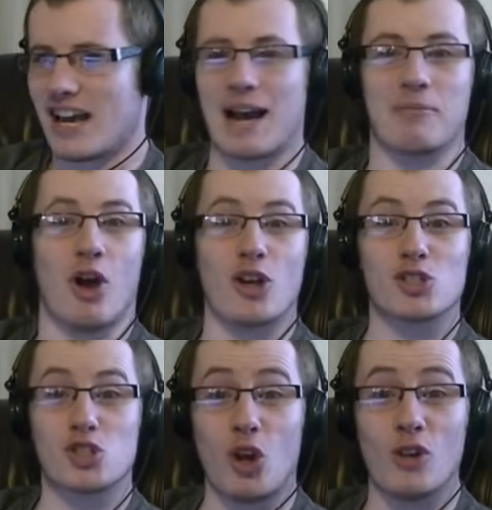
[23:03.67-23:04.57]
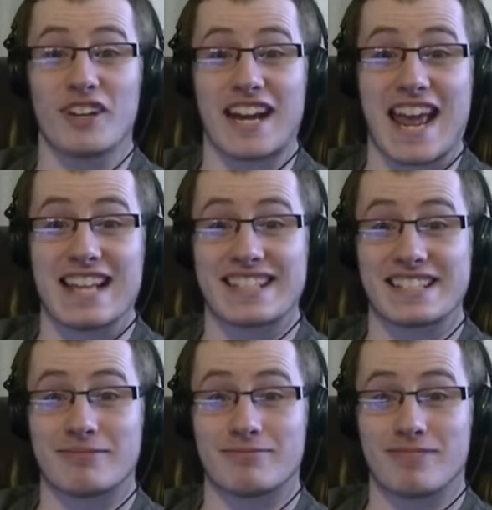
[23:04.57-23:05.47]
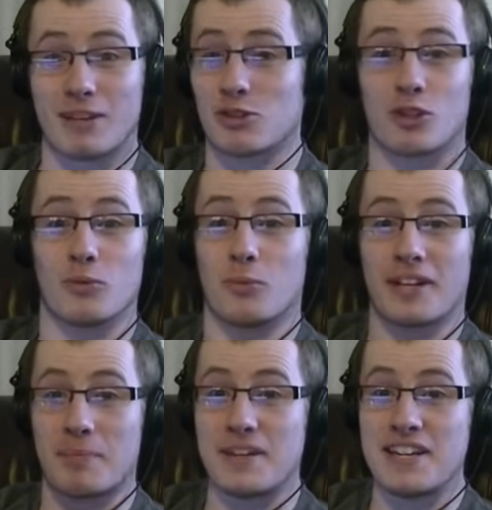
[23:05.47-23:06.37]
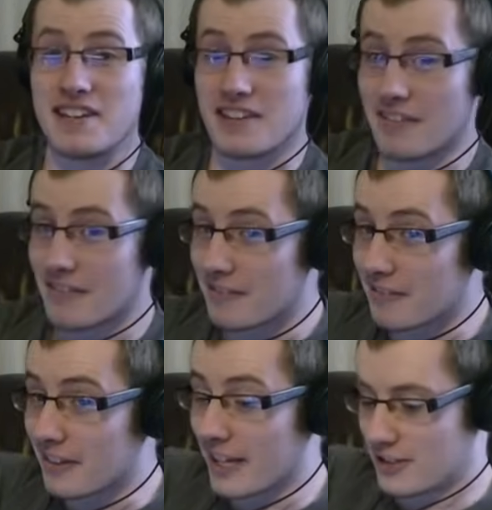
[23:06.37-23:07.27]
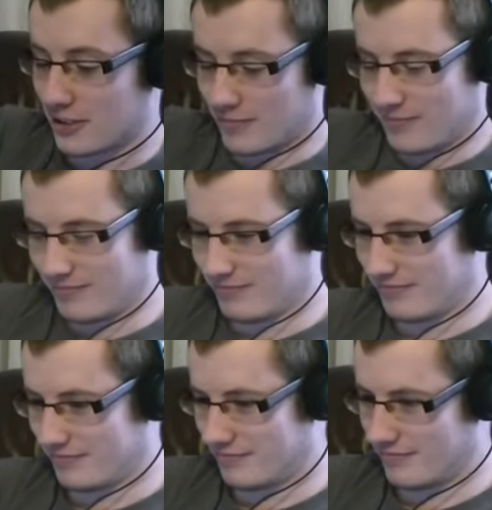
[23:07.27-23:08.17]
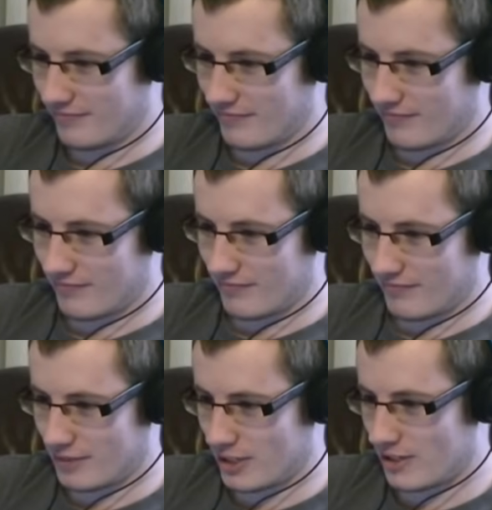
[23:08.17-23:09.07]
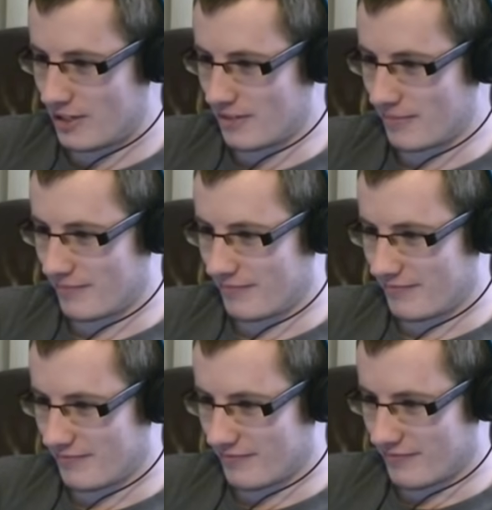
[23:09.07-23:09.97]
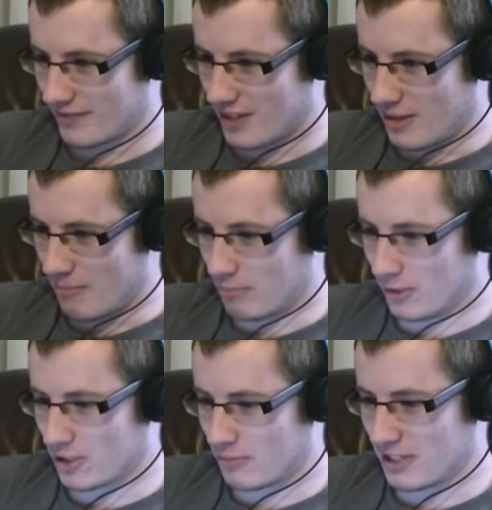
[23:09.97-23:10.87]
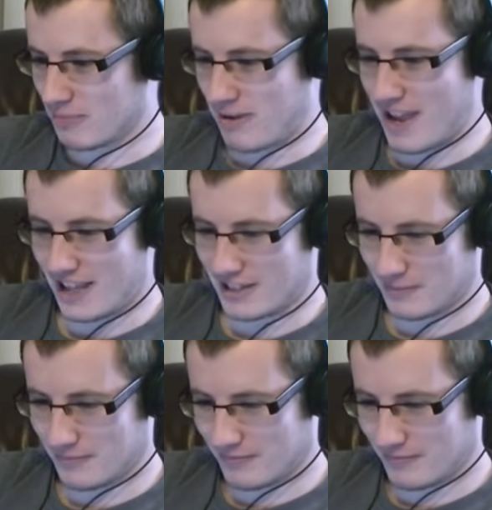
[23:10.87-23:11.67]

I'm not solving it! I'm just gonna Wikipedia it later. But yeah. Bottomless Pit.